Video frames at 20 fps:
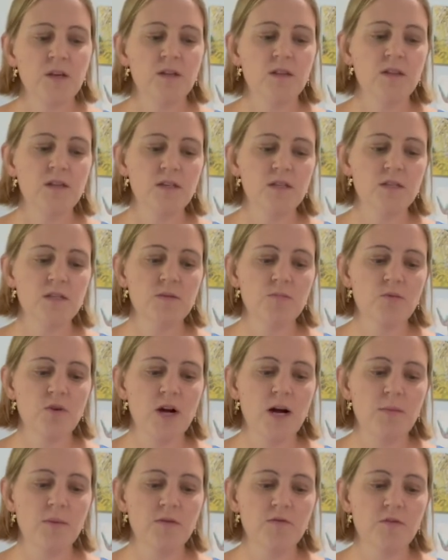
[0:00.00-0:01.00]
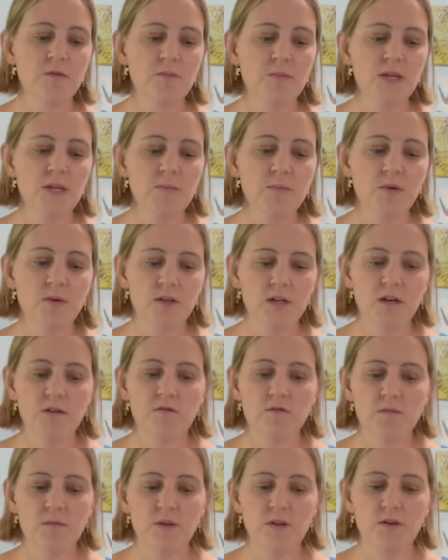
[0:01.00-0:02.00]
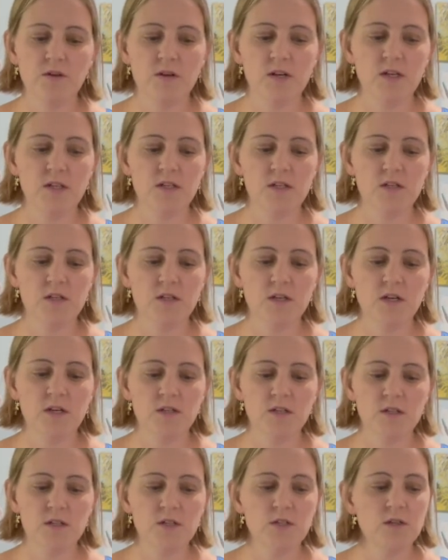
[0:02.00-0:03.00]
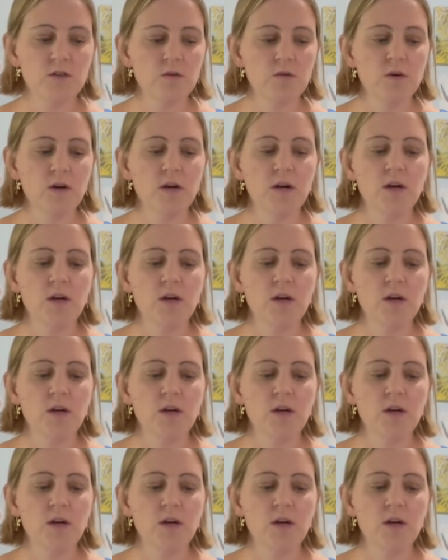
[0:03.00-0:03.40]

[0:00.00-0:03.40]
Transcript: This is a problem for people in unfamiliar kitchens too,